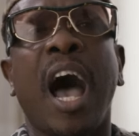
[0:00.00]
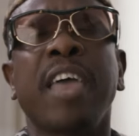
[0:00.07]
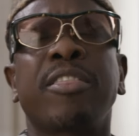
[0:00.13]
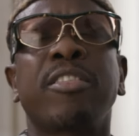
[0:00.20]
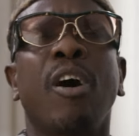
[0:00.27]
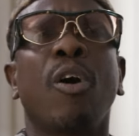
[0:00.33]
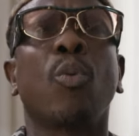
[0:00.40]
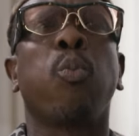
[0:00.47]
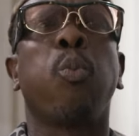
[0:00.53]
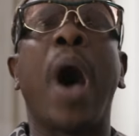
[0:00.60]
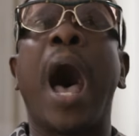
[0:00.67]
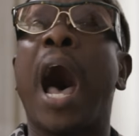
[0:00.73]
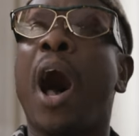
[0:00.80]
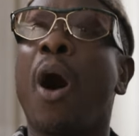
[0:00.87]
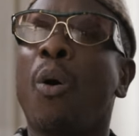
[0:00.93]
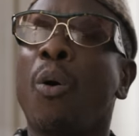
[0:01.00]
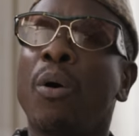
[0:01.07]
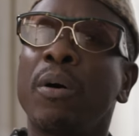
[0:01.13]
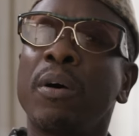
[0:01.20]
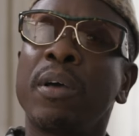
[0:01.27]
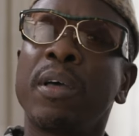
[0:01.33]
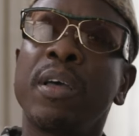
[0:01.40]
I thought, wow.
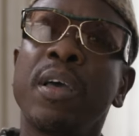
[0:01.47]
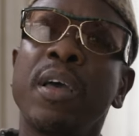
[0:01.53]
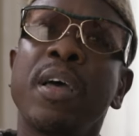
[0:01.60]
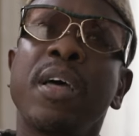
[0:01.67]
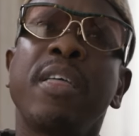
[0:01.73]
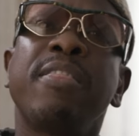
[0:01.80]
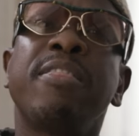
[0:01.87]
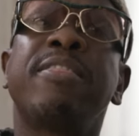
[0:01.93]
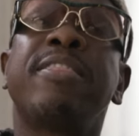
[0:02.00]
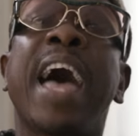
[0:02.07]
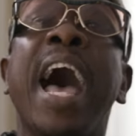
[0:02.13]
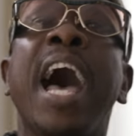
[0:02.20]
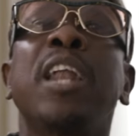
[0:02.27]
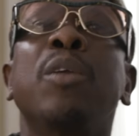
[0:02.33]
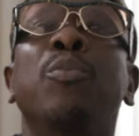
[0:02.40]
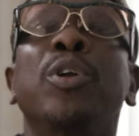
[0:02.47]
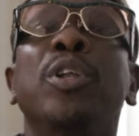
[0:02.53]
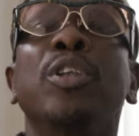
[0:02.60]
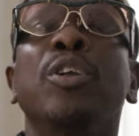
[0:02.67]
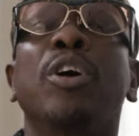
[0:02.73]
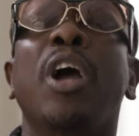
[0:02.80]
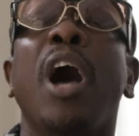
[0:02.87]
That
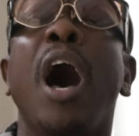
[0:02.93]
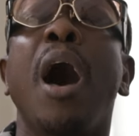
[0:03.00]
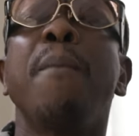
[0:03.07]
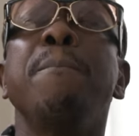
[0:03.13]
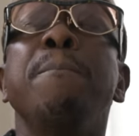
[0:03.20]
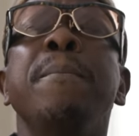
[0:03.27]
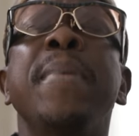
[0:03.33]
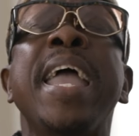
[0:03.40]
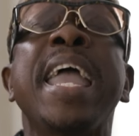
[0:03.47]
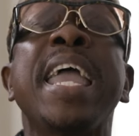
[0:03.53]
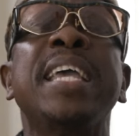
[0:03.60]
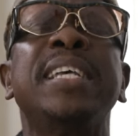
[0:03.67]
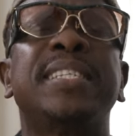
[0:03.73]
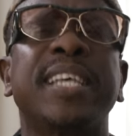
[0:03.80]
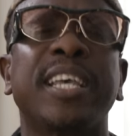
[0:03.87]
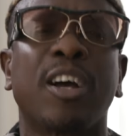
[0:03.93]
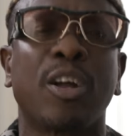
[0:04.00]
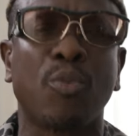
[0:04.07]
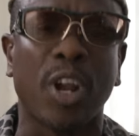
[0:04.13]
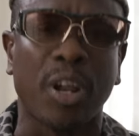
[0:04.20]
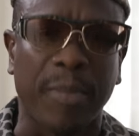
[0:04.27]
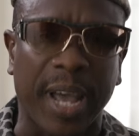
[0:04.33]
would look amazing
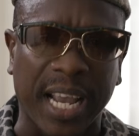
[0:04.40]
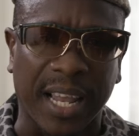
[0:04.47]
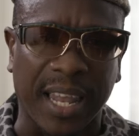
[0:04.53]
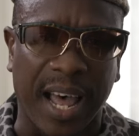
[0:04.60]
on one of my